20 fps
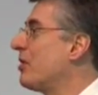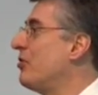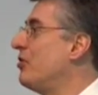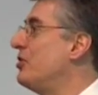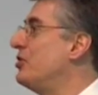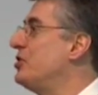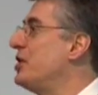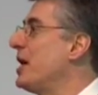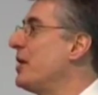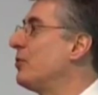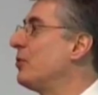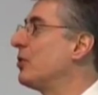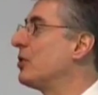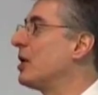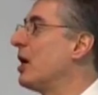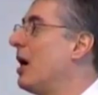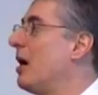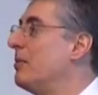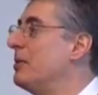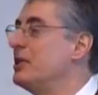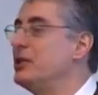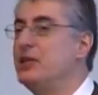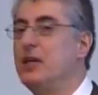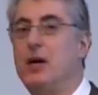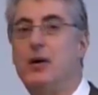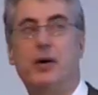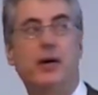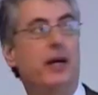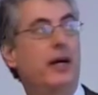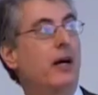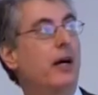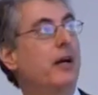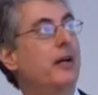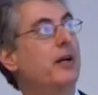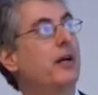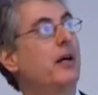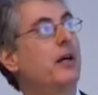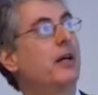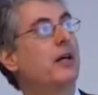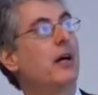the general commentary
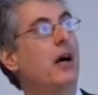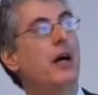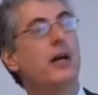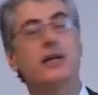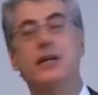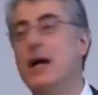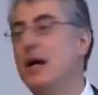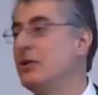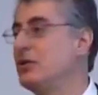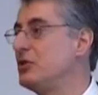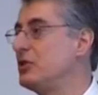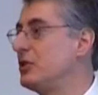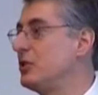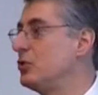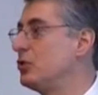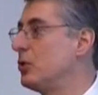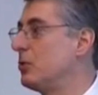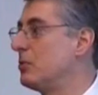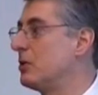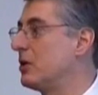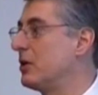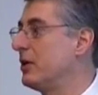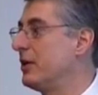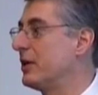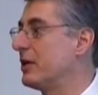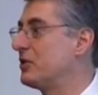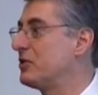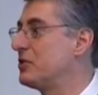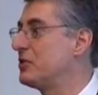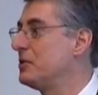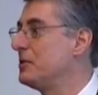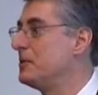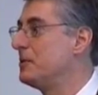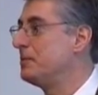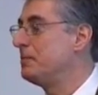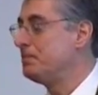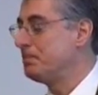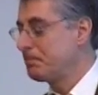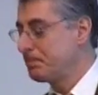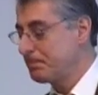on Down syndrome clinics.
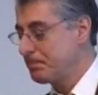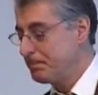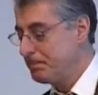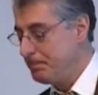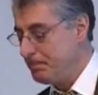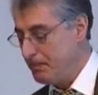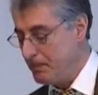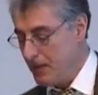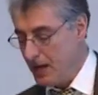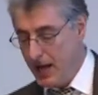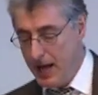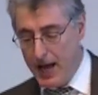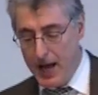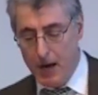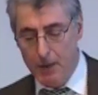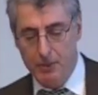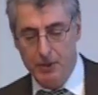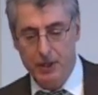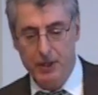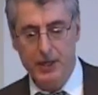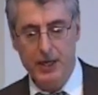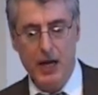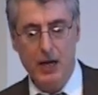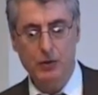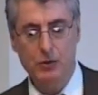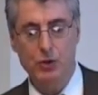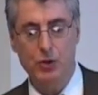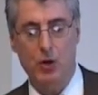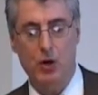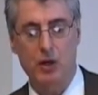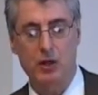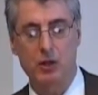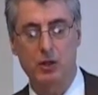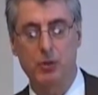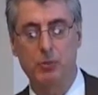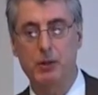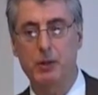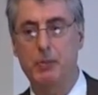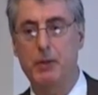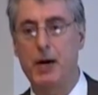And I'm going to now talk a
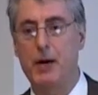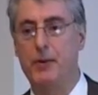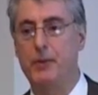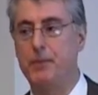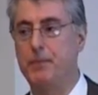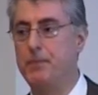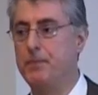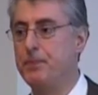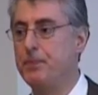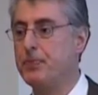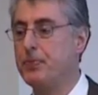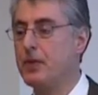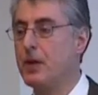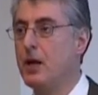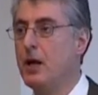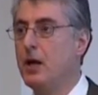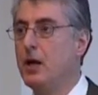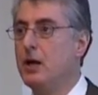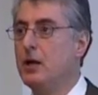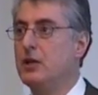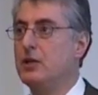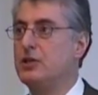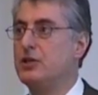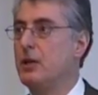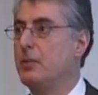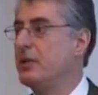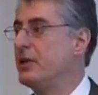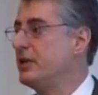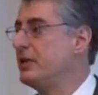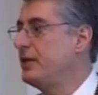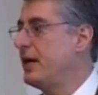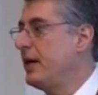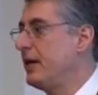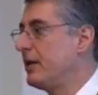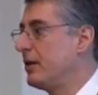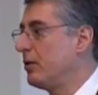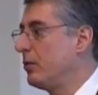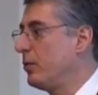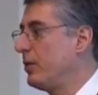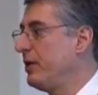little bit about some of the
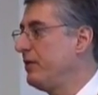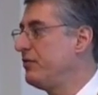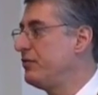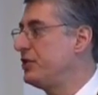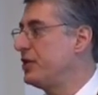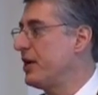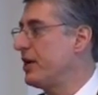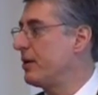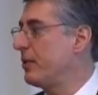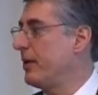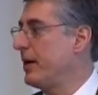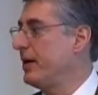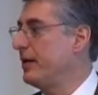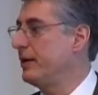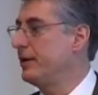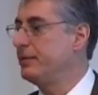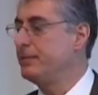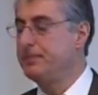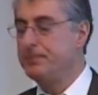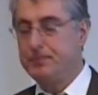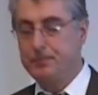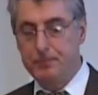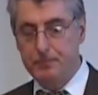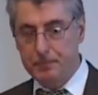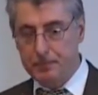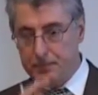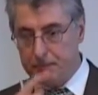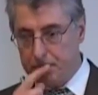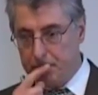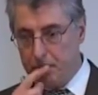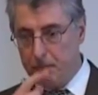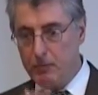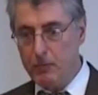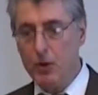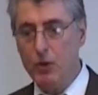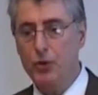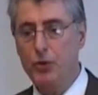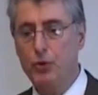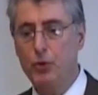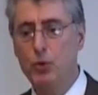data that we've generated
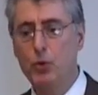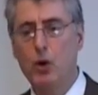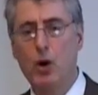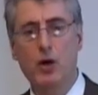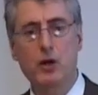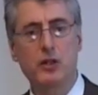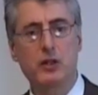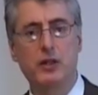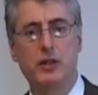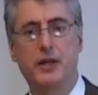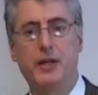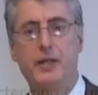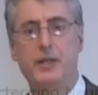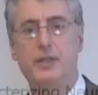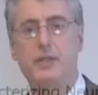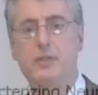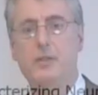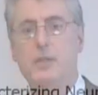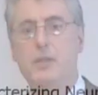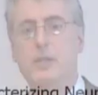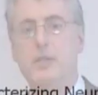through our clinic